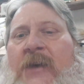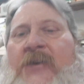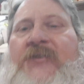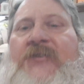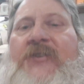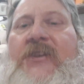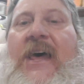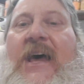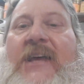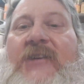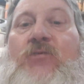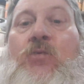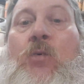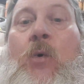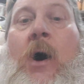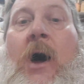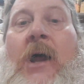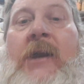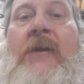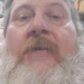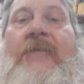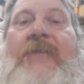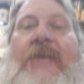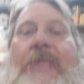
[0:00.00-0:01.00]
that's
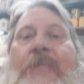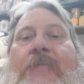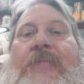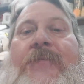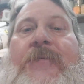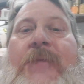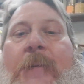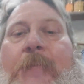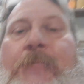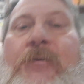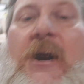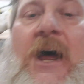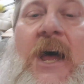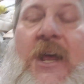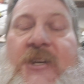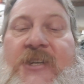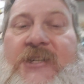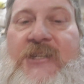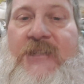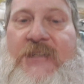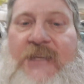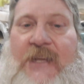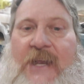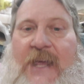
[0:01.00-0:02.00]
one of the
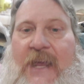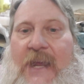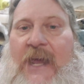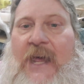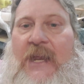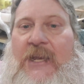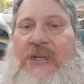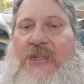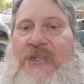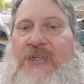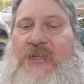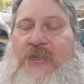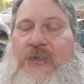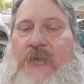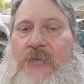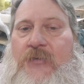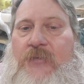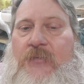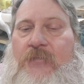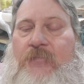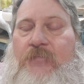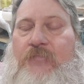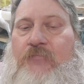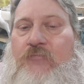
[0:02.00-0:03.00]
projects that I got to
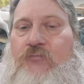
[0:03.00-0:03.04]
do